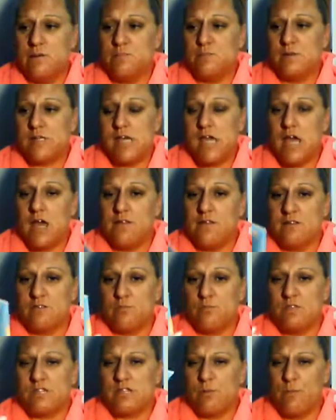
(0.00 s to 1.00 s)
Ipsy and
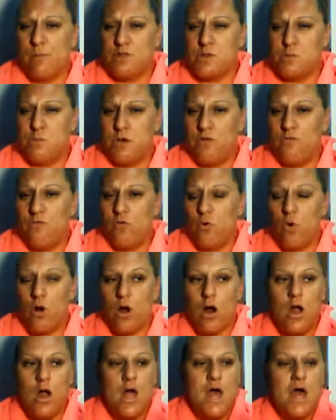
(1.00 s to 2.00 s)
this was the month
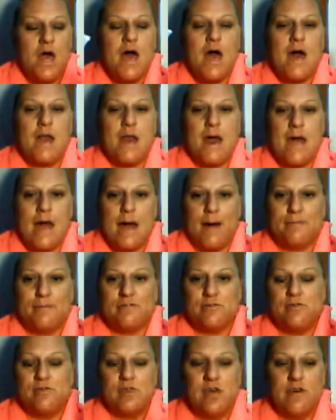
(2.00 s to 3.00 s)
before, and I
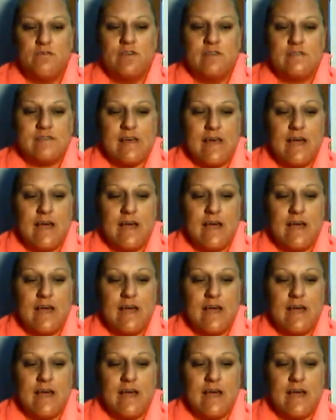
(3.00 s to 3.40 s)
absolutely love these.